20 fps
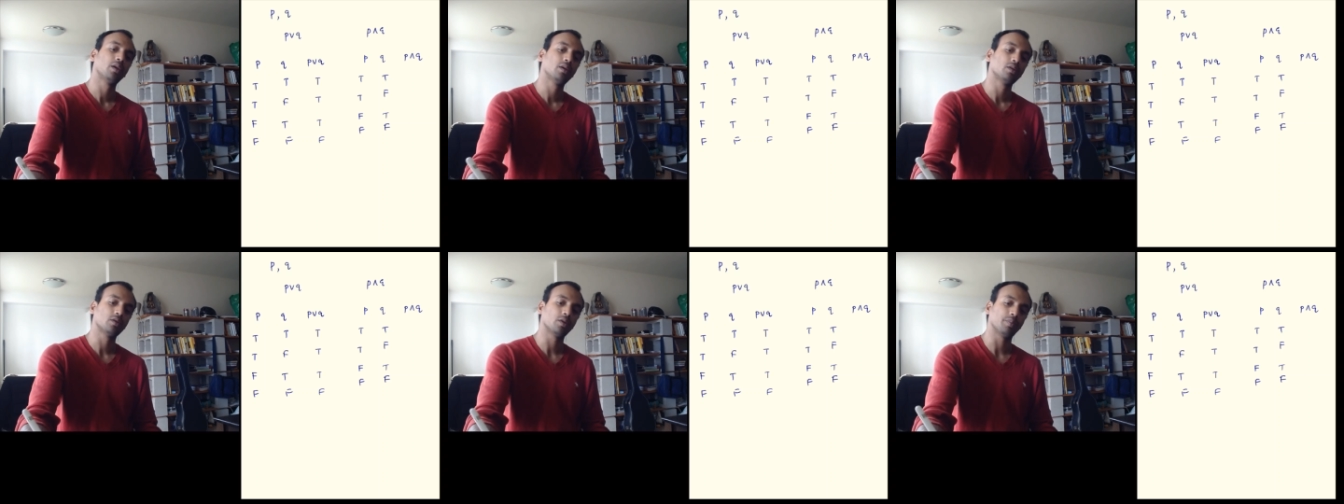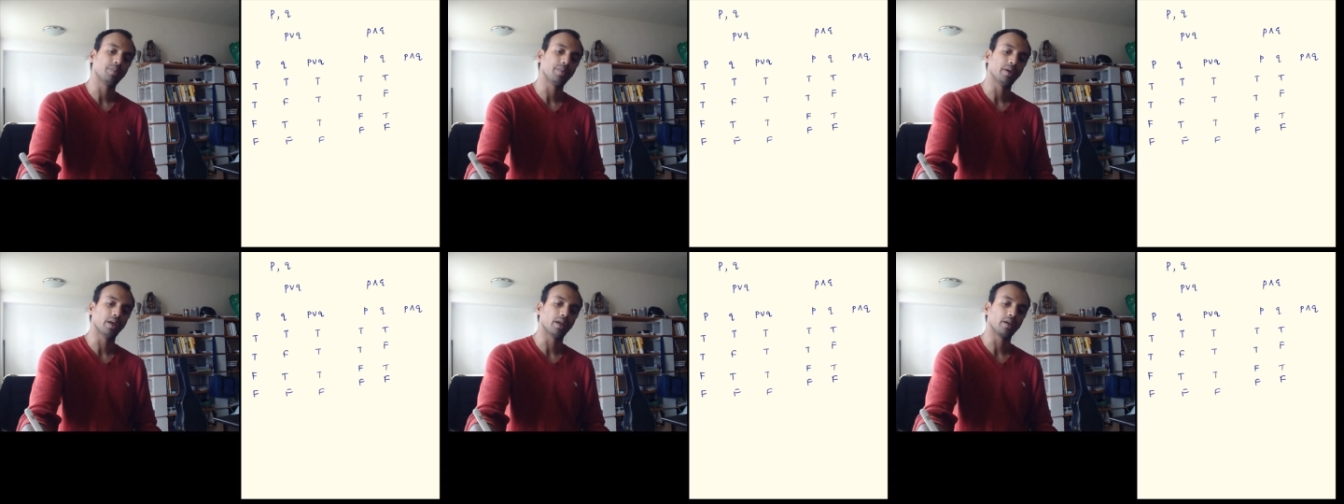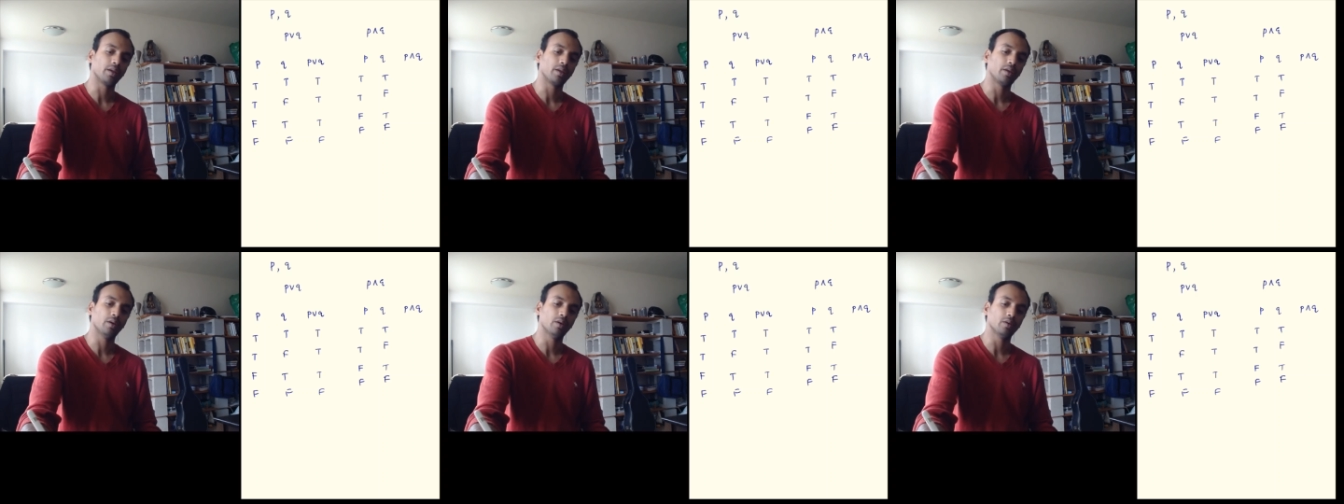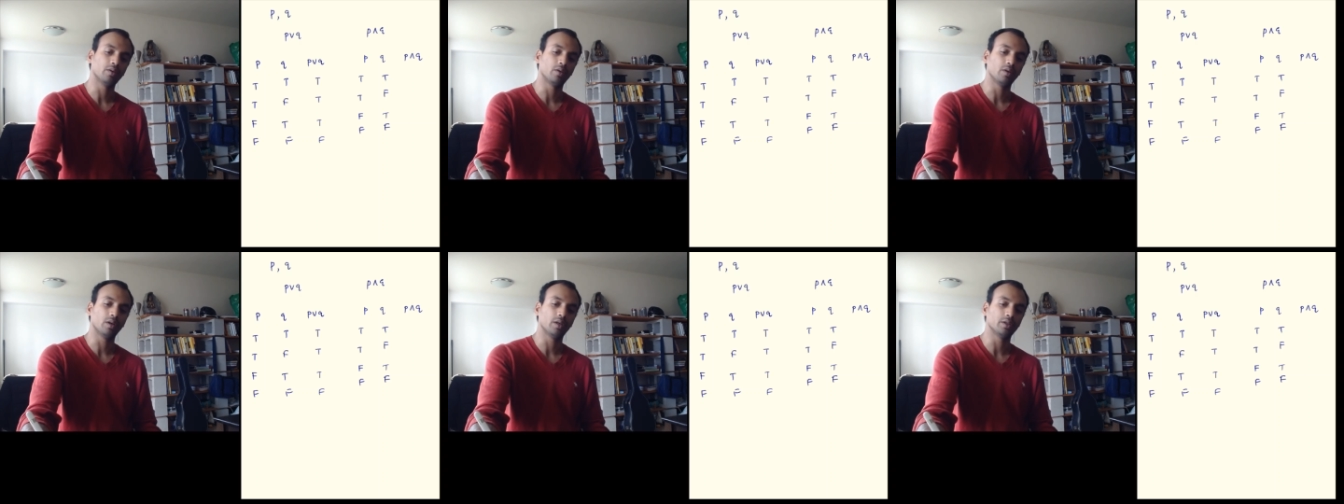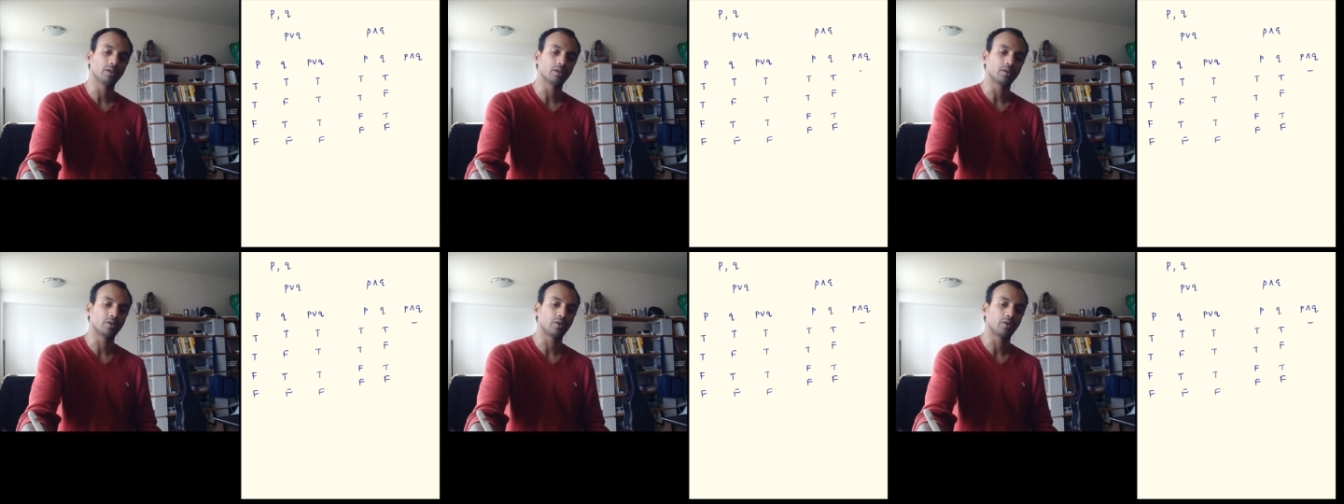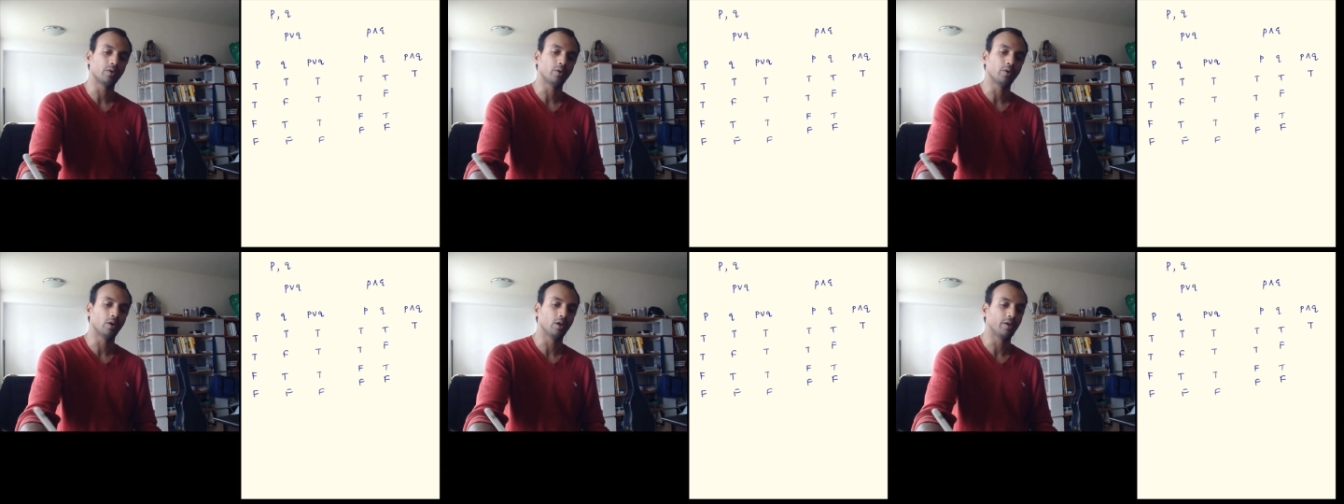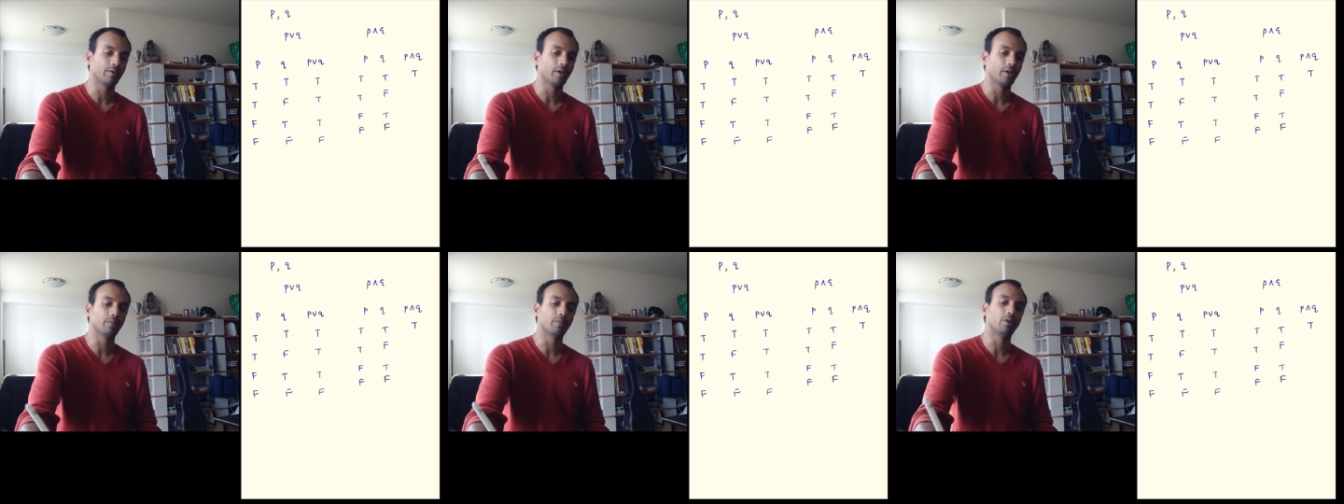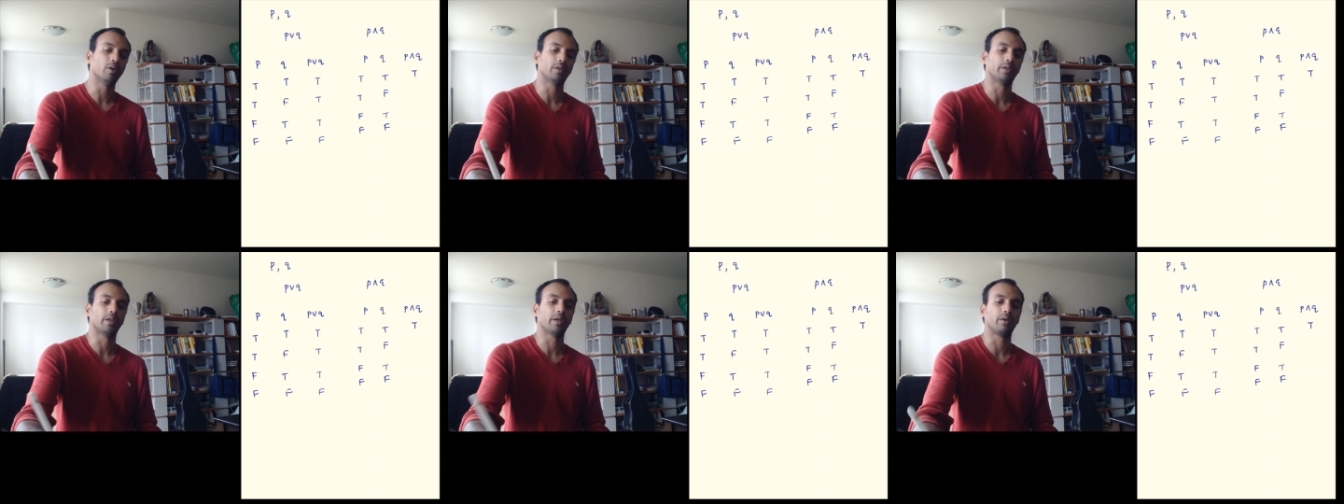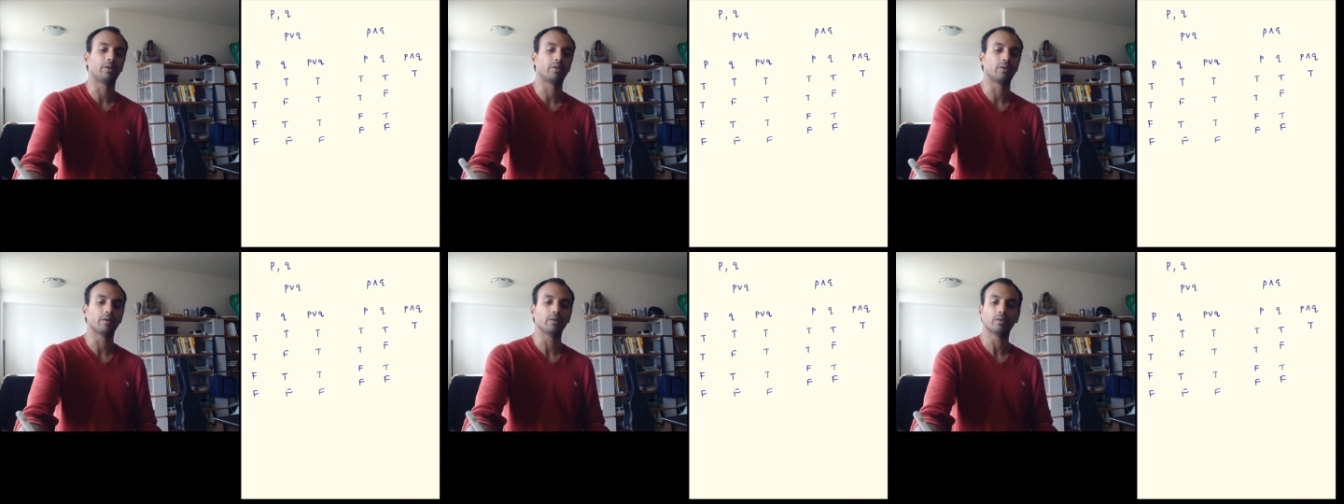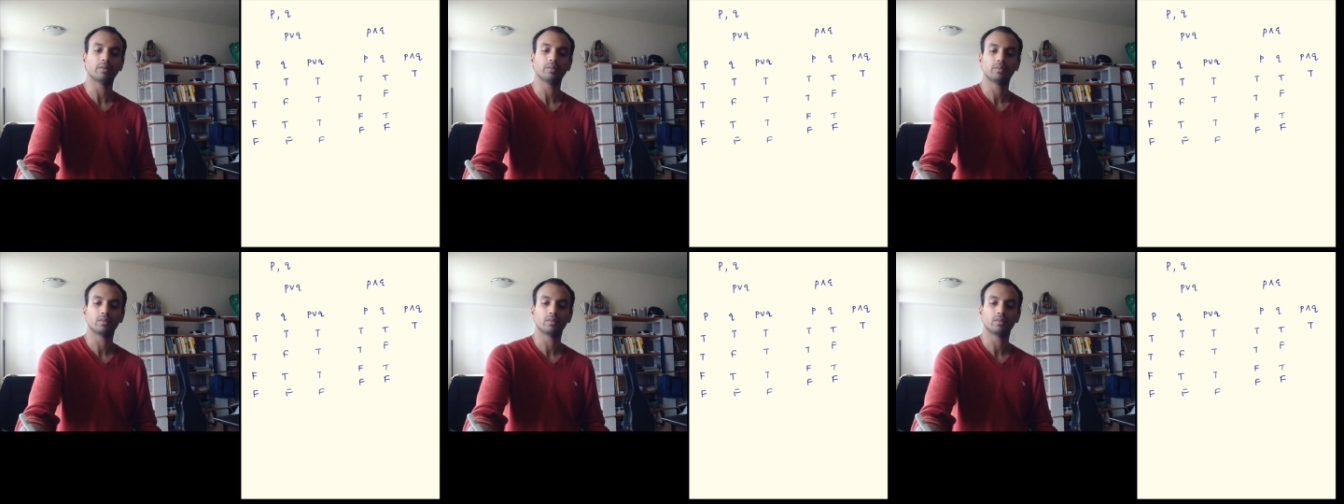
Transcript: so p and q is true only when both are true